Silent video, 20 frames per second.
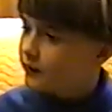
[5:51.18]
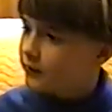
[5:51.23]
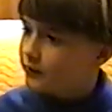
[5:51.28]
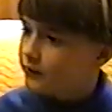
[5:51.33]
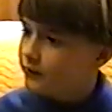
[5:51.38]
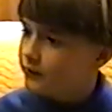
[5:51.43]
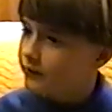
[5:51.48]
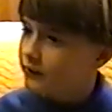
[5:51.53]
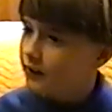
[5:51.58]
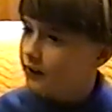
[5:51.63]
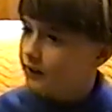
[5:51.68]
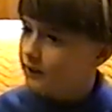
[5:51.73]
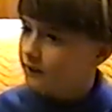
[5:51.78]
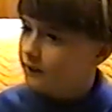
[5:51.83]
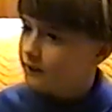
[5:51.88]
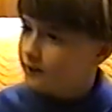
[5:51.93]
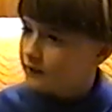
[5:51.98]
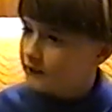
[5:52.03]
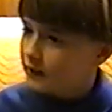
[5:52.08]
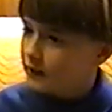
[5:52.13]

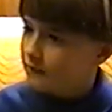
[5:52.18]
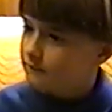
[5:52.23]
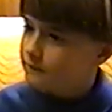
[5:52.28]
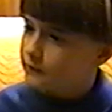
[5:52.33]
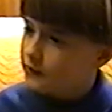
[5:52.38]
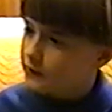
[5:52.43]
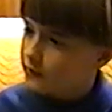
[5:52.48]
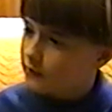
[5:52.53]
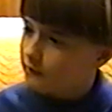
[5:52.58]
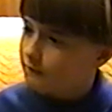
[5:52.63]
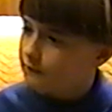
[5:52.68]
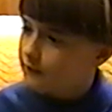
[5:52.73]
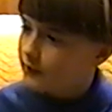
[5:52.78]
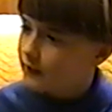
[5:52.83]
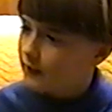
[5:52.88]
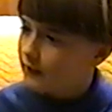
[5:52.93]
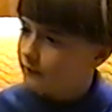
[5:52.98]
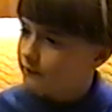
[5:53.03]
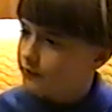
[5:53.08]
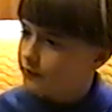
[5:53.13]
The object of the
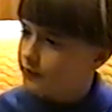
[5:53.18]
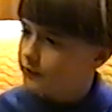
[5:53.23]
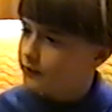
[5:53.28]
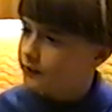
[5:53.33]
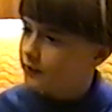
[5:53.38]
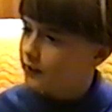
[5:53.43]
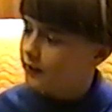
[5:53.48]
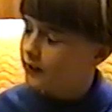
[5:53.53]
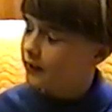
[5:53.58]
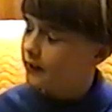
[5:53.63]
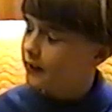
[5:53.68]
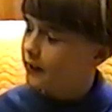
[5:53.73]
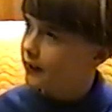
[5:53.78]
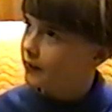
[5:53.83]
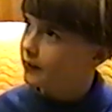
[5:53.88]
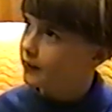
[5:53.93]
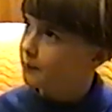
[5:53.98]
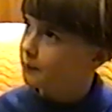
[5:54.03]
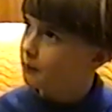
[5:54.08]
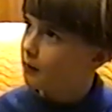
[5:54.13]
game is to try to get
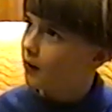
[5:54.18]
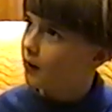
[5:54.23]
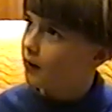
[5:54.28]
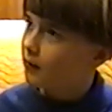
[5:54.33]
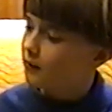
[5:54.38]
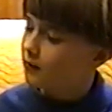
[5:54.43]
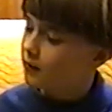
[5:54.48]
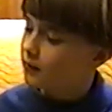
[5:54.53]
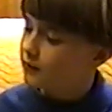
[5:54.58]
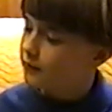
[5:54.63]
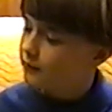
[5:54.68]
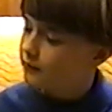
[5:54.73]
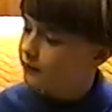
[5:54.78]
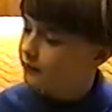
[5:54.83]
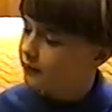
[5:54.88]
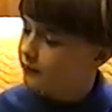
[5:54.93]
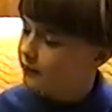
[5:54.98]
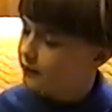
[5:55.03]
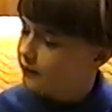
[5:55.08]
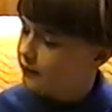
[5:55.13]
the ball
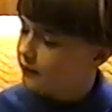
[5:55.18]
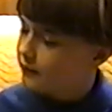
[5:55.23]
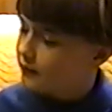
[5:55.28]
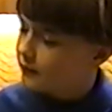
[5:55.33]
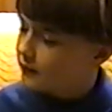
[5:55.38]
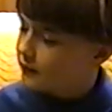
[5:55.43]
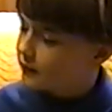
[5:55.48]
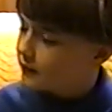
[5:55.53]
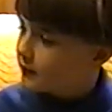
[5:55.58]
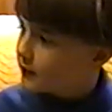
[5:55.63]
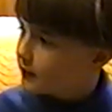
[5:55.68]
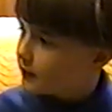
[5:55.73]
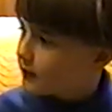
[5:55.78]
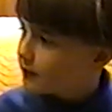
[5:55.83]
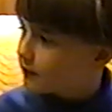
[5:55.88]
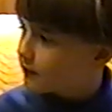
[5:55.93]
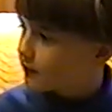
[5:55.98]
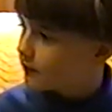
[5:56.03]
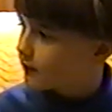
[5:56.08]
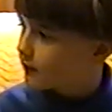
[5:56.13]
into the
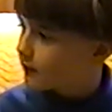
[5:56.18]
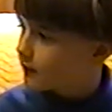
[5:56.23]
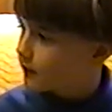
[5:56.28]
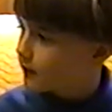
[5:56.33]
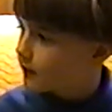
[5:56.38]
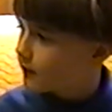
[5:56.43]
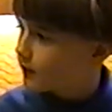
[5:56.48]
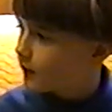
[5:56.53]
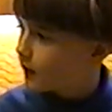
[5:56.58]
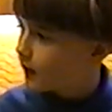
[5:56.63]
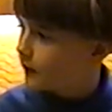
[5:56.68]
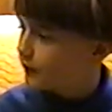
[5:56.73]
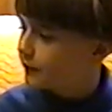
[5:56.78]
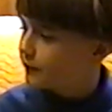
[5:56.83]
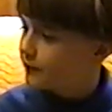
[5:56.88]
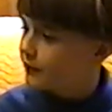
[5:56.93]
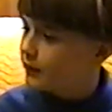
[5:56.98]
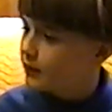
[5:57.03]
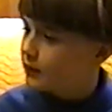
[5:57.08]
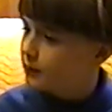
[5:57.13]
other
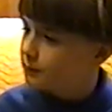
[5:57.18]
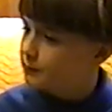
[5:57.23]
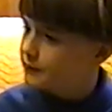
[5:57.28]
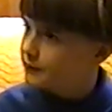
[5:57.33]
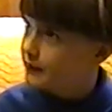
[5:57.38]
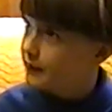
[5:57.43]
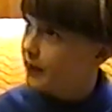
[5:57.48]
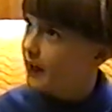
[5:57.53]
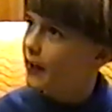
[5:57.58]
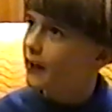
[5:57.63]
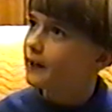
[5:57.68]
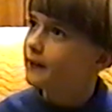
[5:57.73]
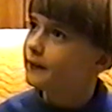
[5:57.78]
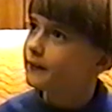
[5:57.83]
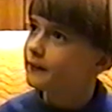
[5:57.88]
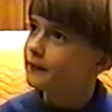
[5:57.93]
team's net